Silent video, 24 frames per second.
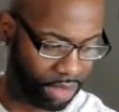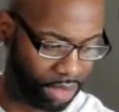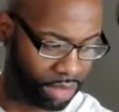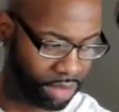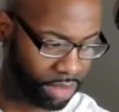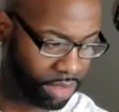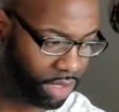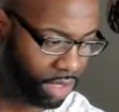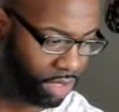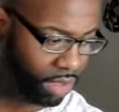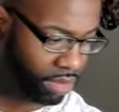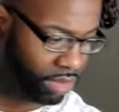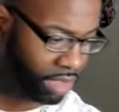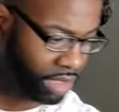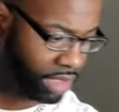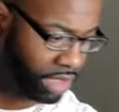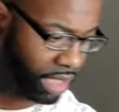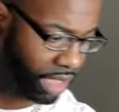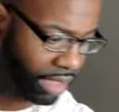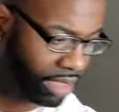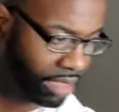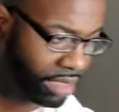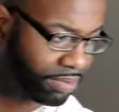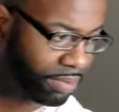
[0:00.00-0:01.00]
So just
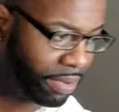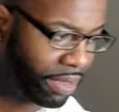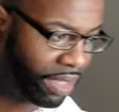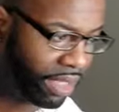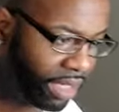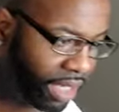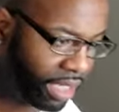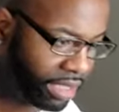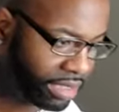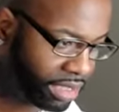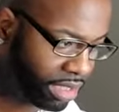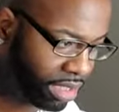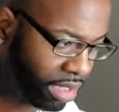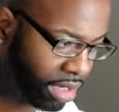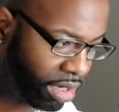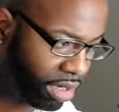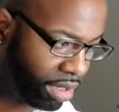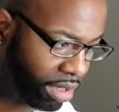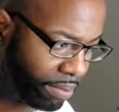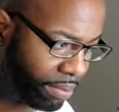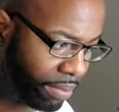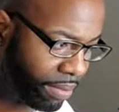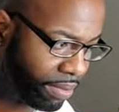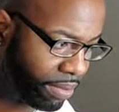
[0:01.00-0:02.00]
let this be a lesson
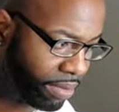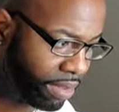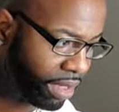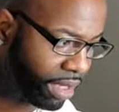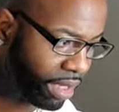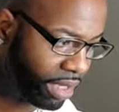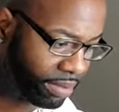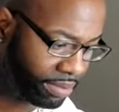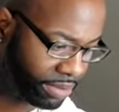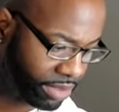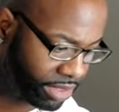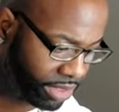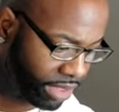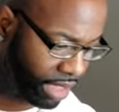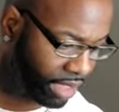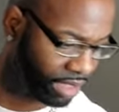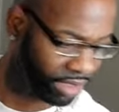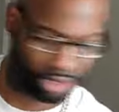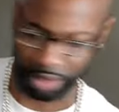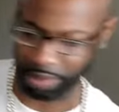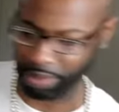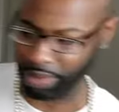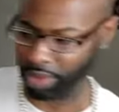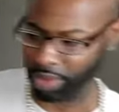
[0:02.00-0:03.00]
learned,
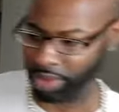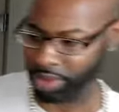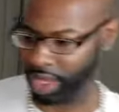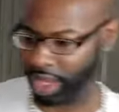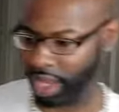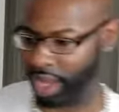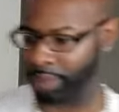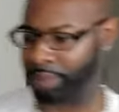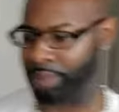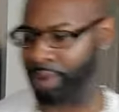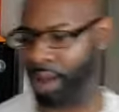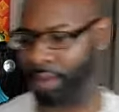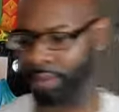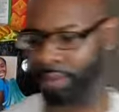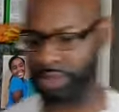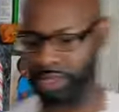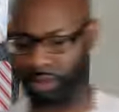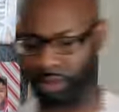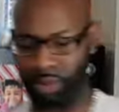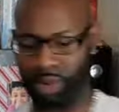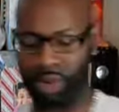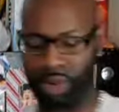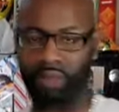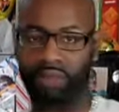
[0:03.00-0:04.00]
son. It's gonna be okay. I
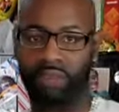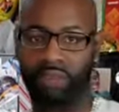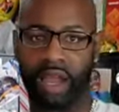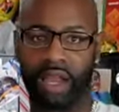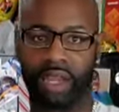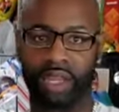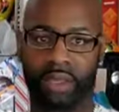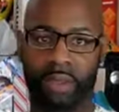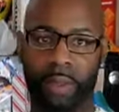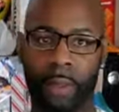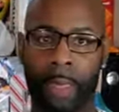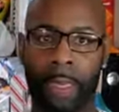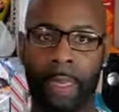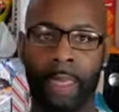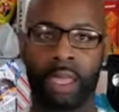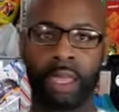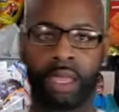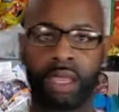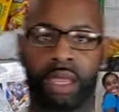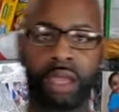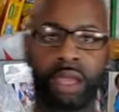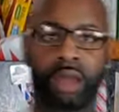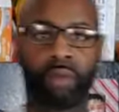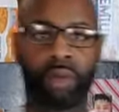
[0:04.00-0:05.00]
promise. We're gonna find
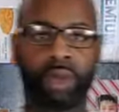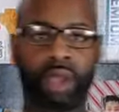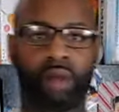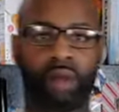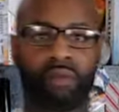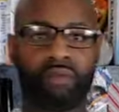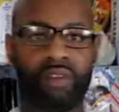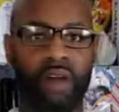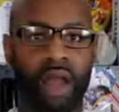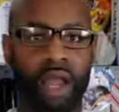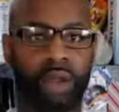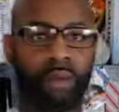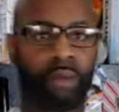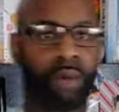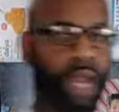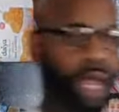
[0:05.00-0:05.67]
it. We're gonna find it.